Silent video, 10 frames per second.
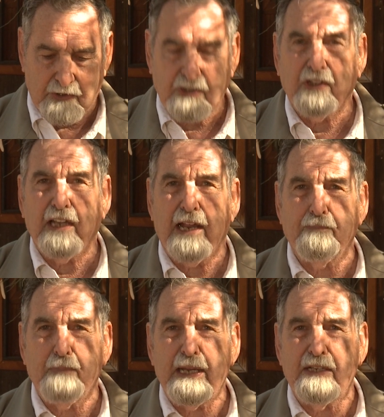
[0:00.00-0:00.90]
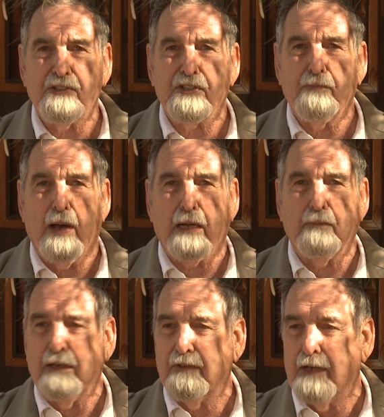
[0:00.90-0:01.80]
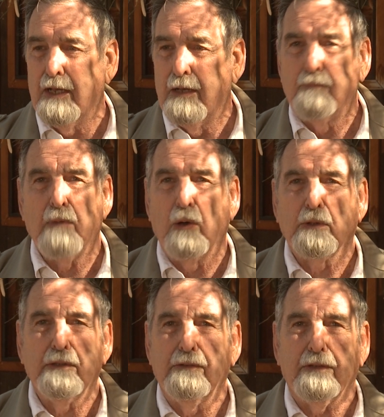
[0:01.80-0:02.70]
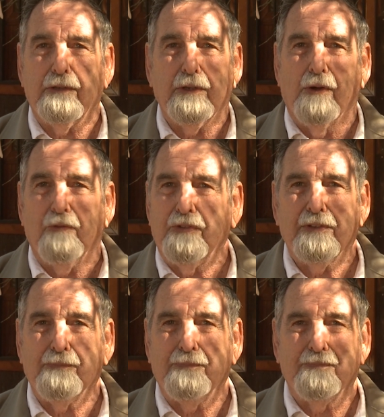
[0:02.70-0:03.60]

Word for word: It still had beans in the bottom of it, molded, you know, for,